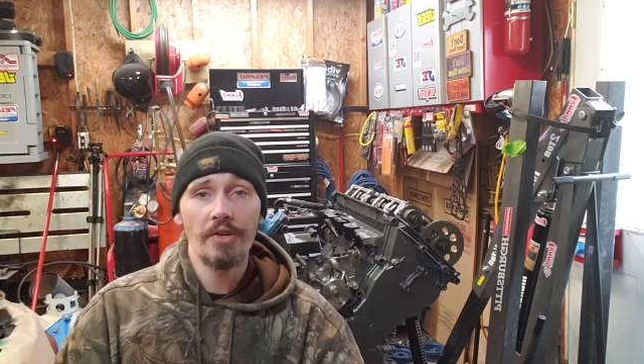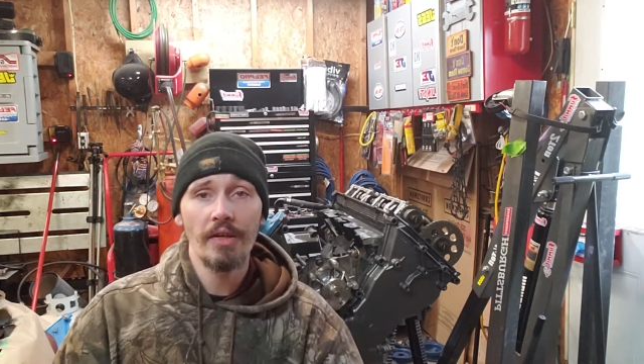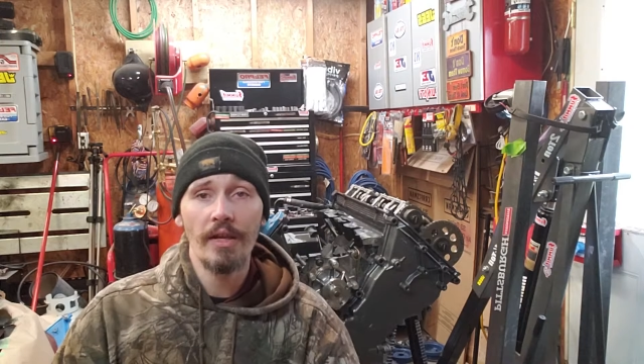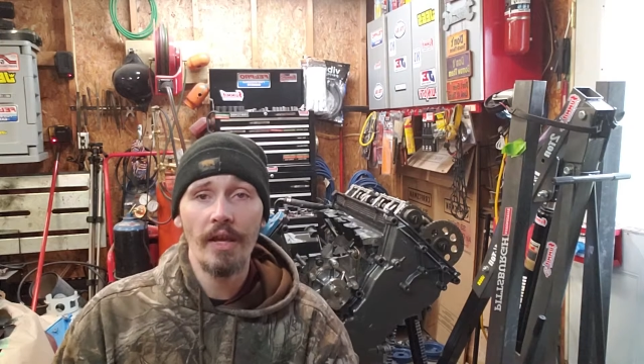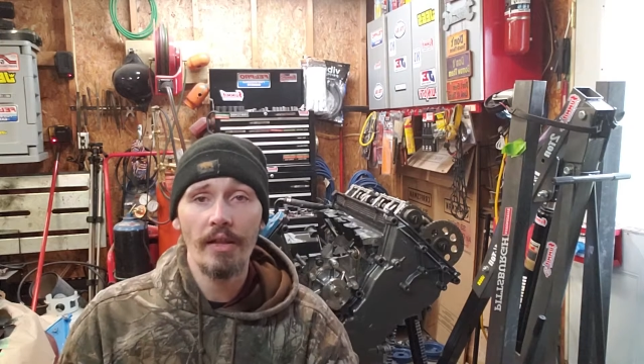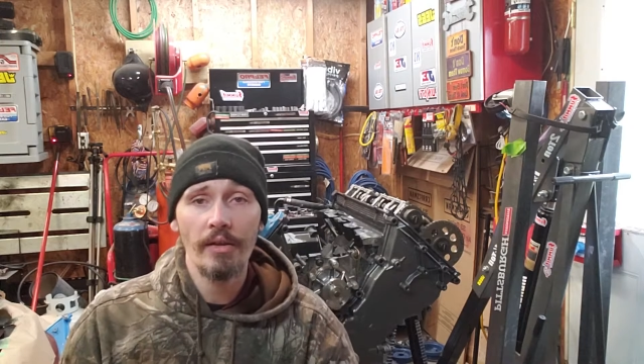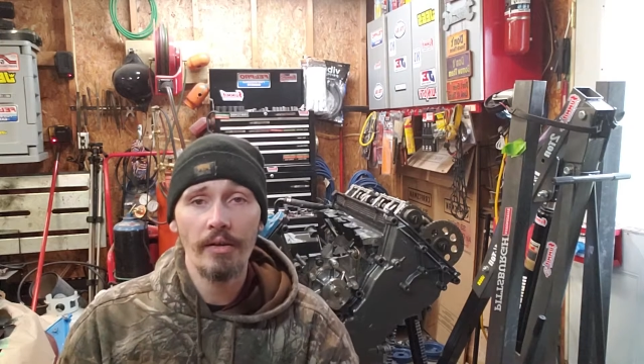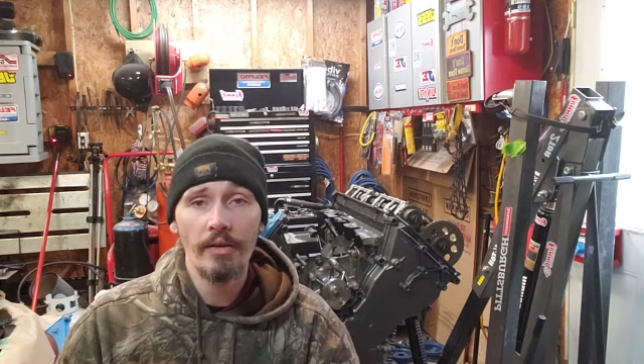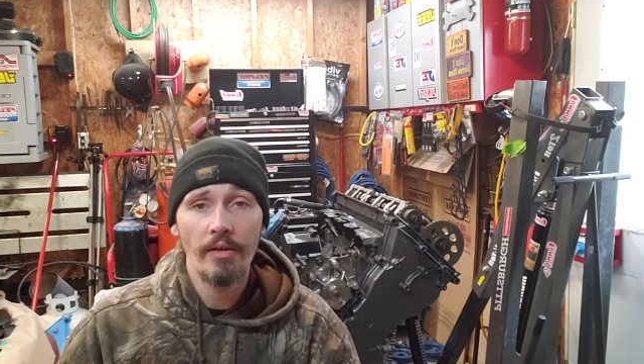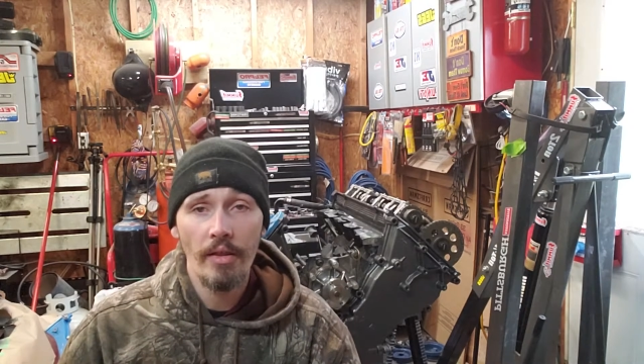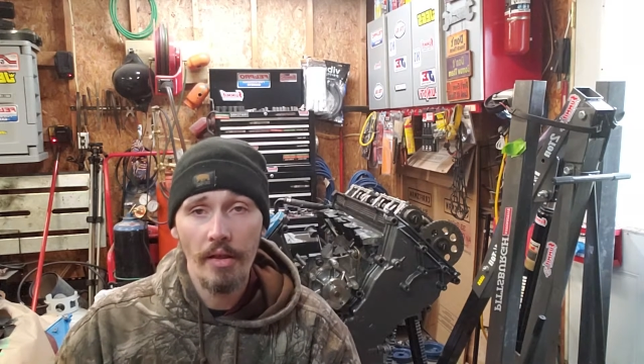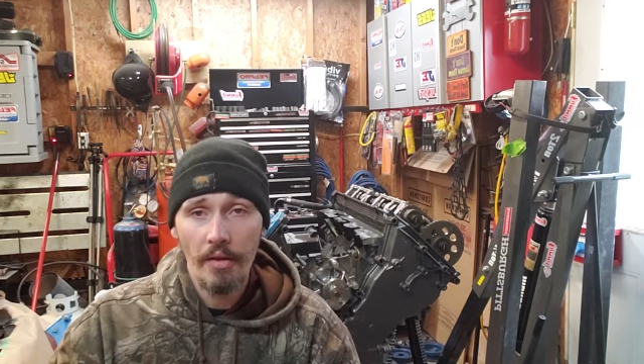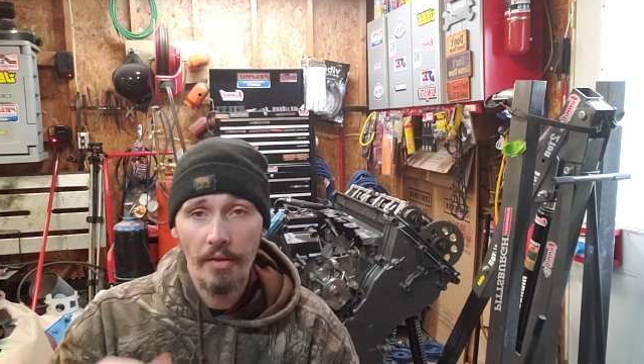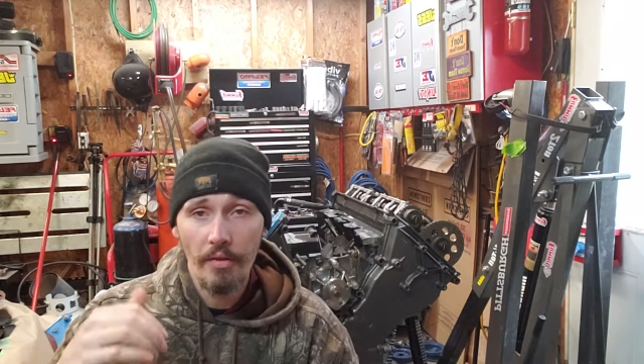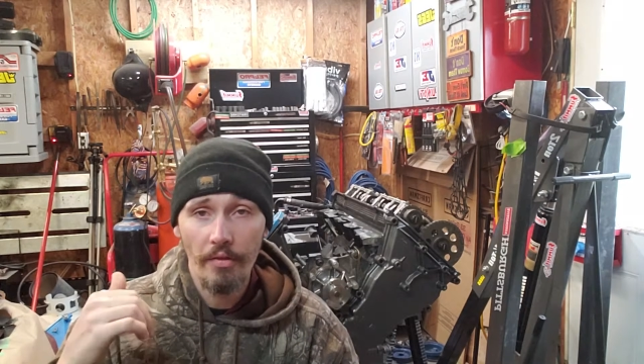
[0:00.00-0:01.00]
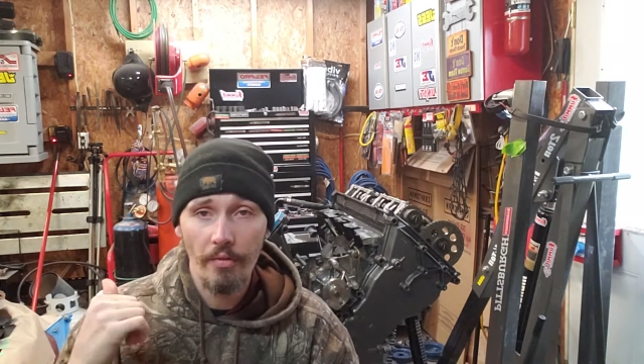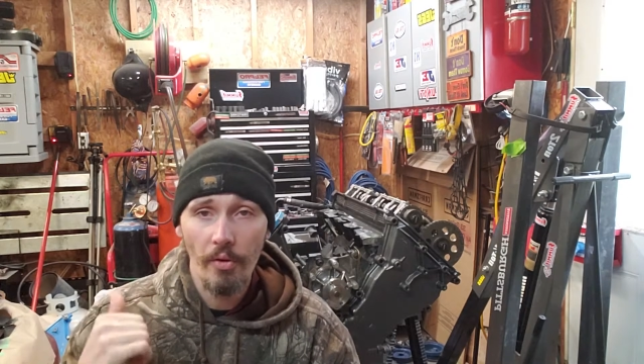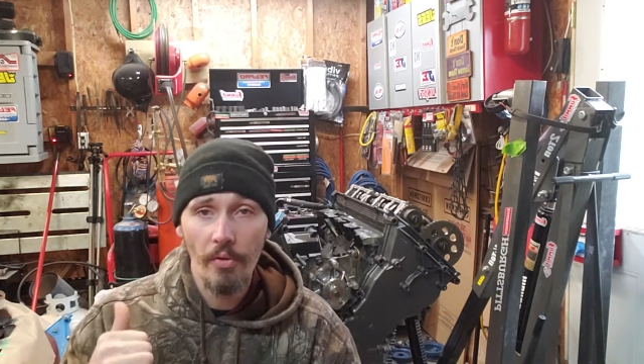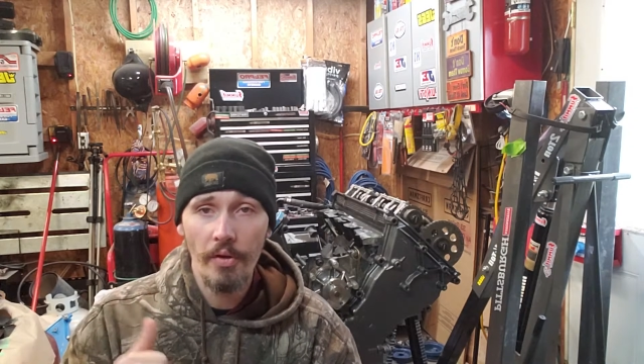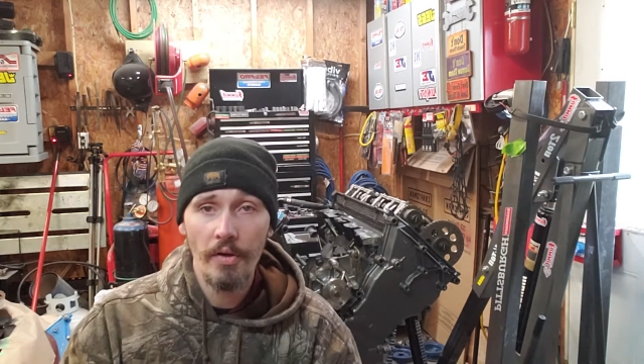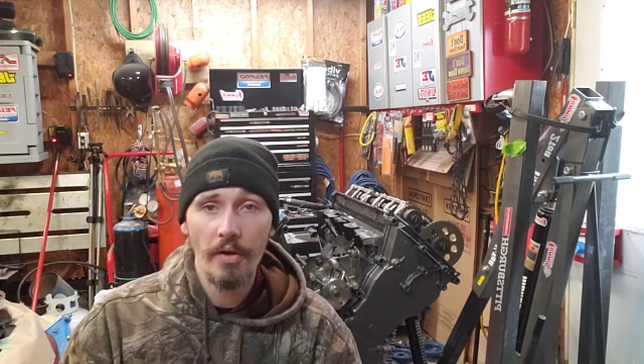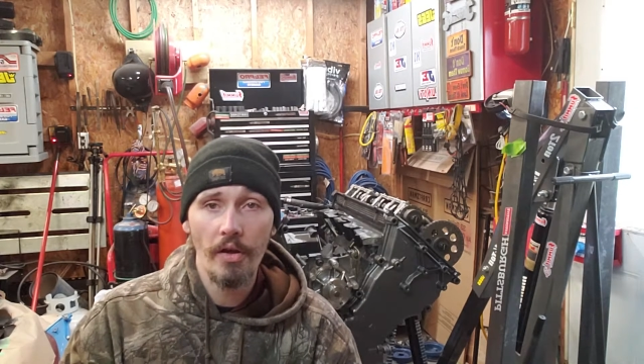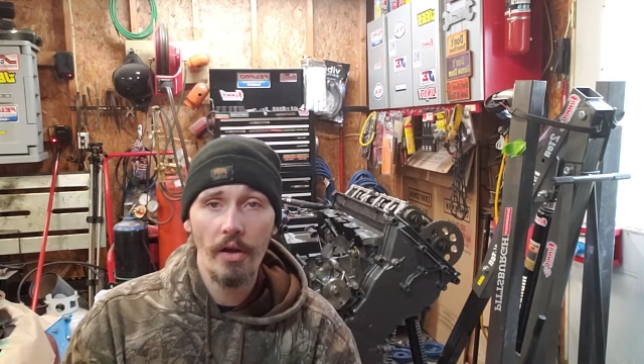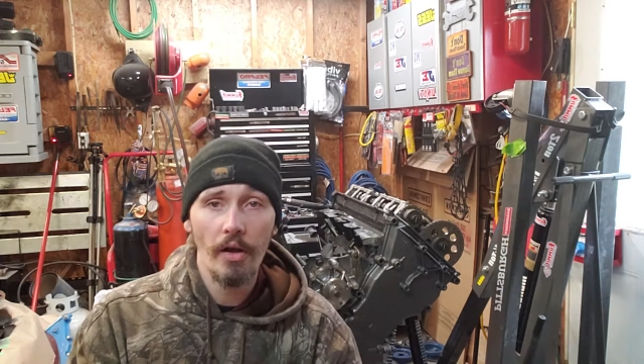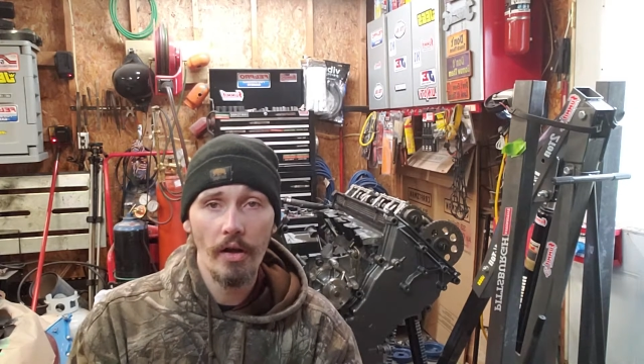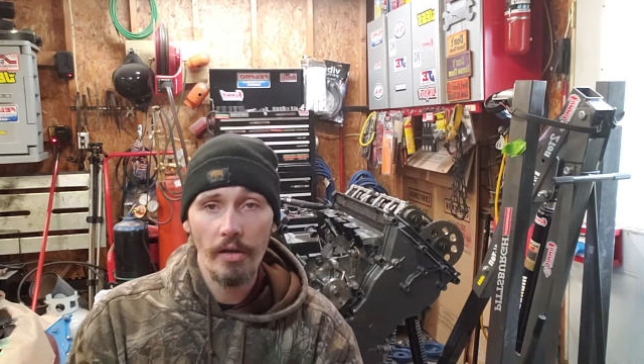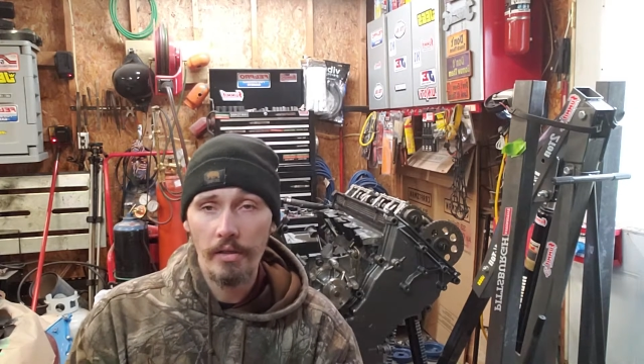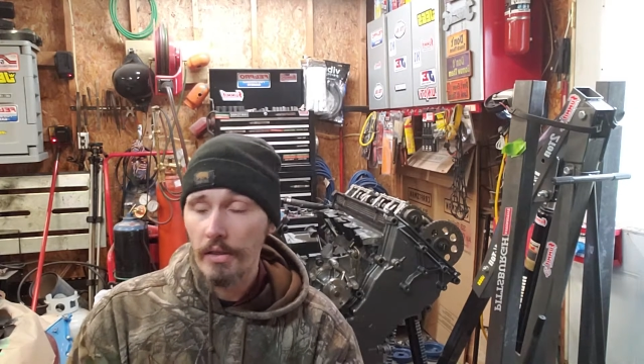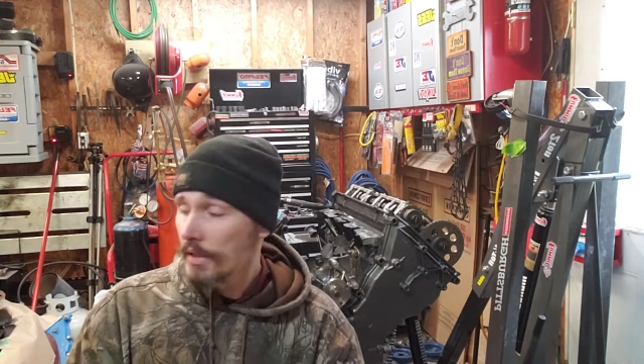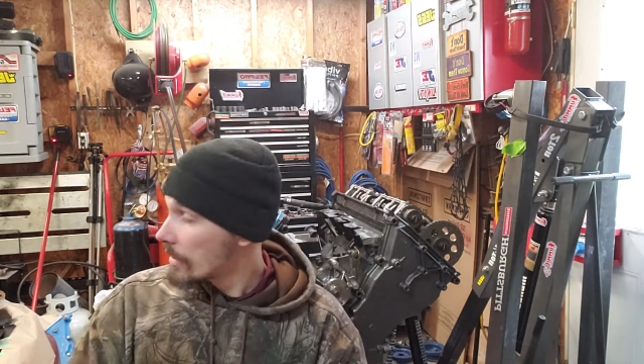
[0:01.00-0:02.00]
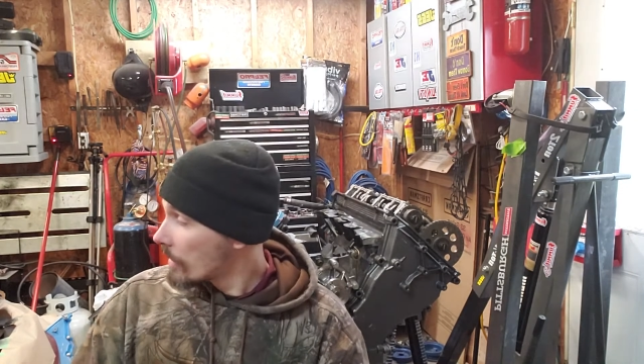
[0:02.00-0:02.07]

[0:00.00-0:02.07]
together and throw it in the car.